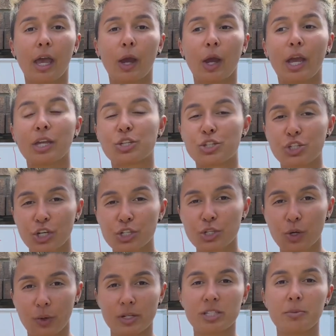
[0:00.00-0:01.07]
It's just
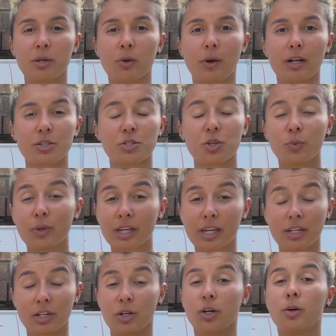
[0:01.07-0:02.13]
going to be quads. So we
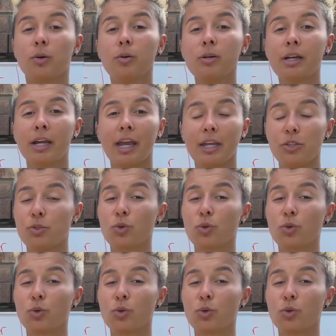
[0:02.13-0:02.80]
can go and do